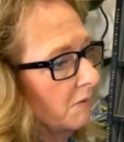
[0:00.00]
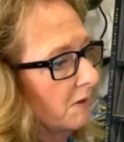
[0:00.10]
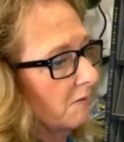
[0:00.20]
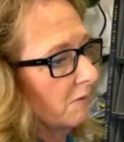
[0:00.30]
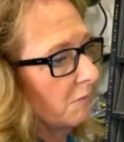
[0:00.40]

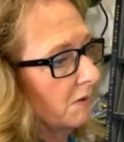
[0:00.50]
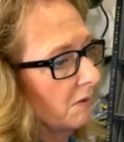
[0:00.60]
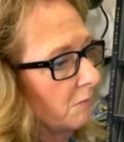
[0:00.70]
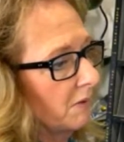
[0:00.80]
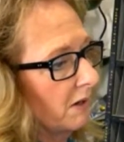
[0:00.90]
Give him a
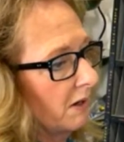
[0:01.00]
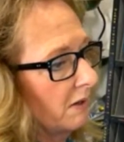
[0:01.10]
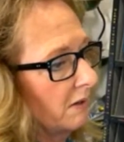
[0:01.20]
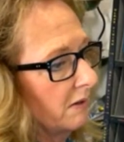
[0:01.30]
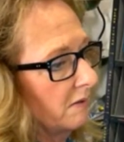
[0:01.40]
little bit of
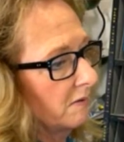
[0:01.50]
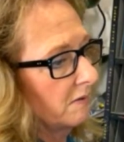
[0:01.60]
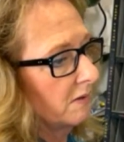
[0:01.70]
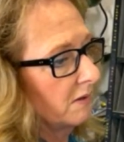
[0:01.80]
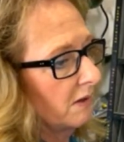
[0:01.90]

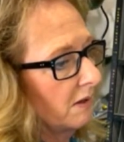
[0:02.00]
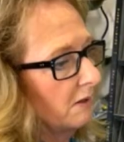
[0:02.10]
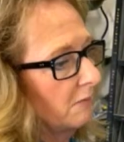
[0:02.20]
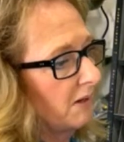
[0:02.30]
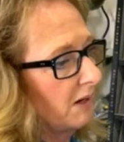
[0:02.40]
highlights. A
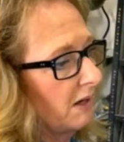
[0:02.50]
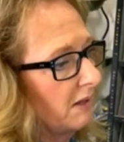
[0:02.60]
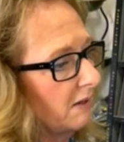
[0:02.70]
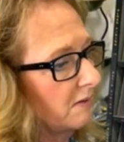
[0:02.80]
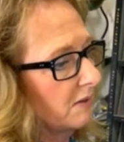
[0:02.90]
little bit of
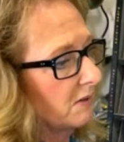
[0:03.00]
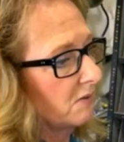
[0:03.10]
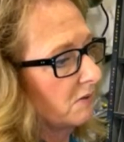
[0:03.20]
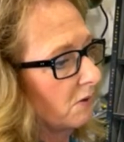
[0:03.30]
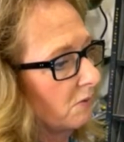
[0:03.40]
highlights in
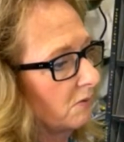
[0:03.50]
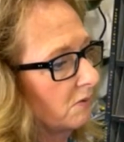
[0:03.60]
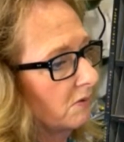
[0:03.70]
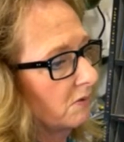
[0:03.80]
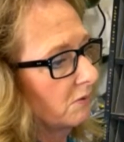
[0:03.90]
his
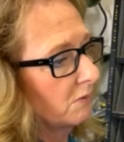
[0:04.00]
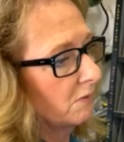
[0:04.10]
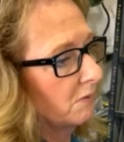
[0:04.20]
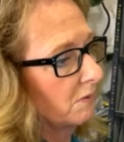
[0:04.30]
nose too.